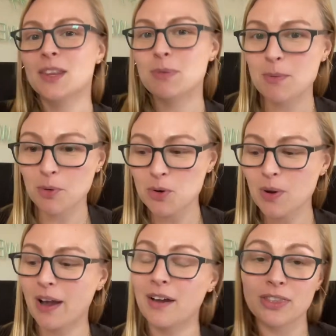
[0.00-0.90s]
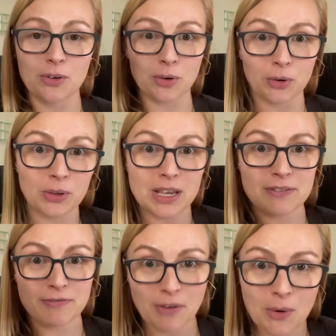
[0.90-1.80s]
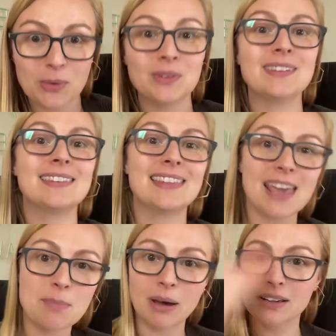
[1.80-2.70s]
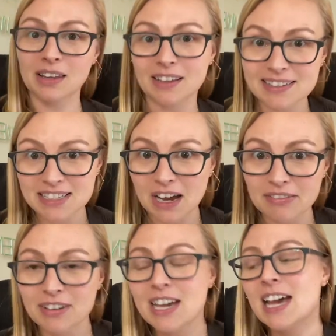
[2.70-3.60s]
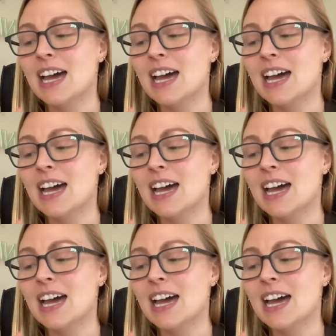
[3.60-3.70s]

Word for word: the people who had the early phones they bought a lot of stuff